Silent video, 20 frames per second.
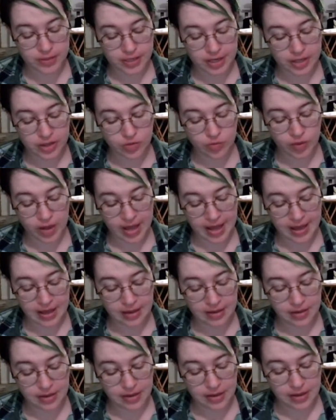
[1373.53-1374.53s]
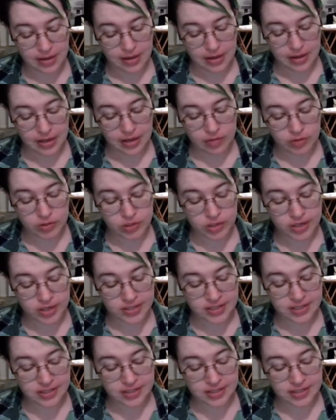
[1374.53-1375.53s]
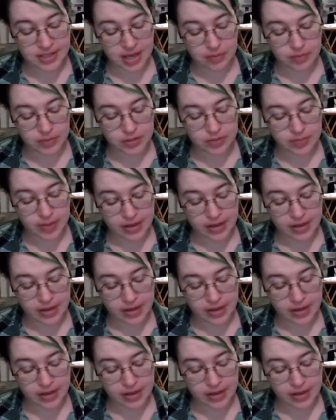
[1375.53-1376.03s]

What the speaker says: beside the way, he retraced his steps